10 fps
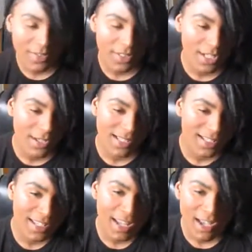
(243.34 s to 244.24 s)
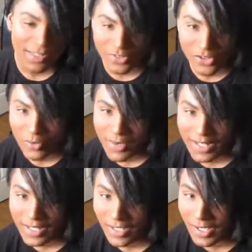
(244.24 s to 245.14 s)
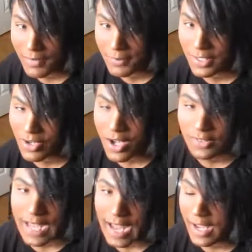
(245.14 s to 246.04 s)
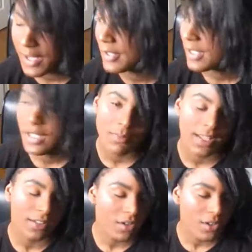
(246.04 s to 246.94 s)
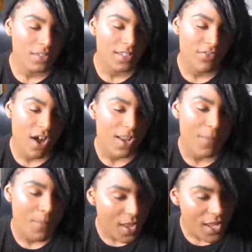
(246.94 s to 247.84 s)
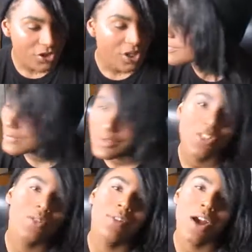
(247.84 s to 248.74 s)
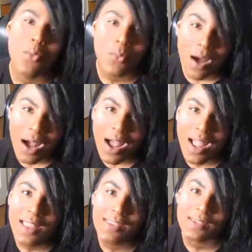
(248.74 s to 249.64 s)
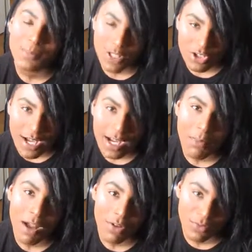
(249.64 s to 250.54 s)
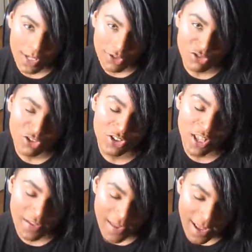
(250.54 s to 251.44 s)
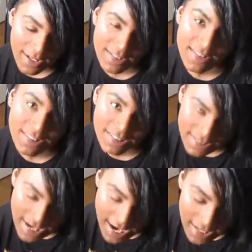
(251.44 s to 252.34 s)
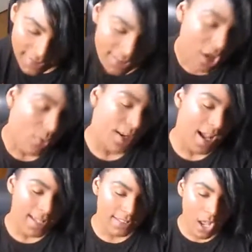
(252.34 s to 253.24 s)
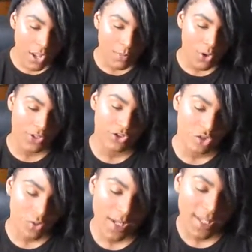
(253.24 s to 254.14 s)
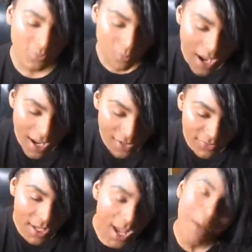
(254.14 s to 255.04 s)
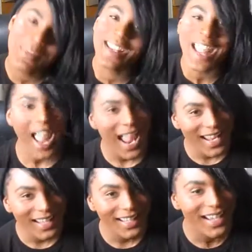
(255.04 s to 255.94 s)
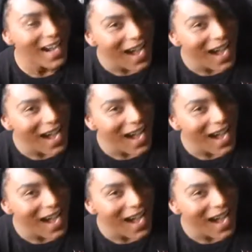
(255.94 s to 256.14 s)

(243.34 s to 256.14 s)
he was like, yeah, there's nobody here. I've been here all day. I'm like, oh, this fucking bitch. You know what? Bitch, I got my revenge the next day. So when I saw him on the street with his wife, I'm like, hey,